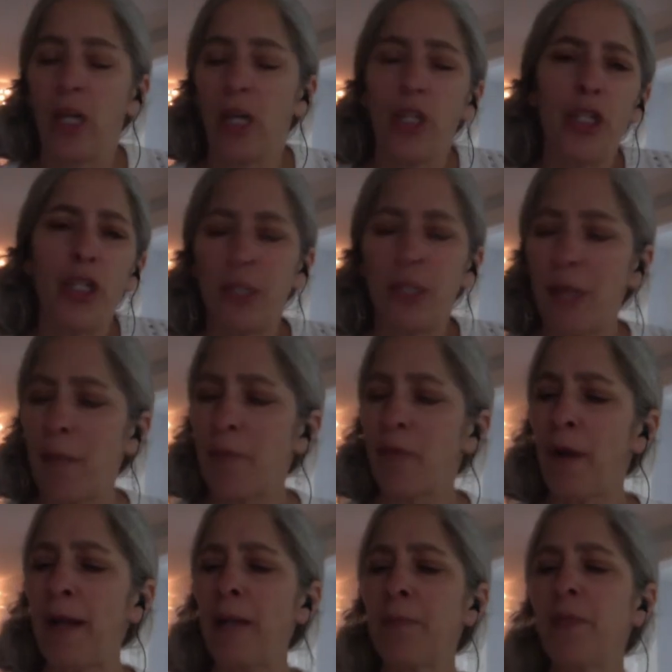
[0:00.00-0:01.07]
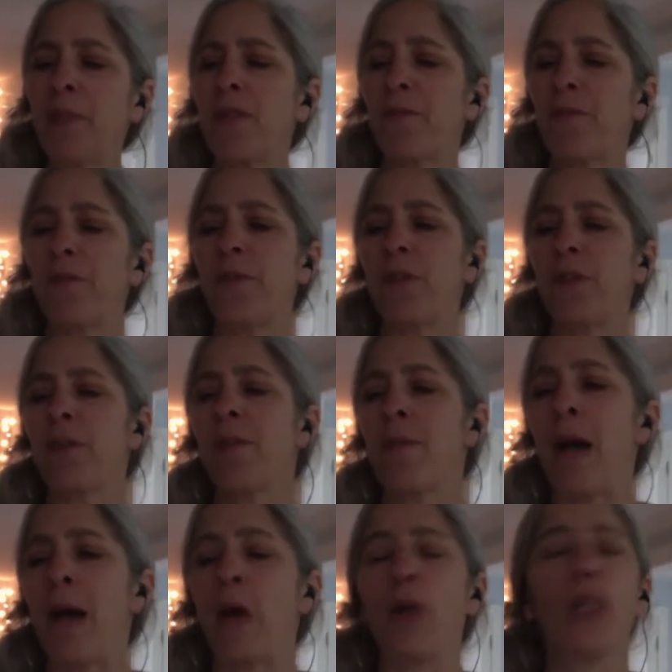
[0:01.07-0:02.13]
she stepped right up to the foot of the
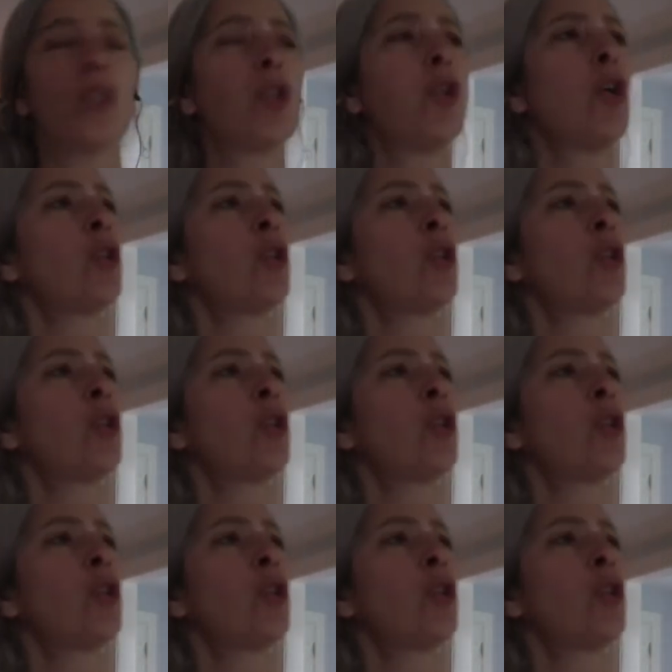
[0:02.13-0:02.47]
mountain, looked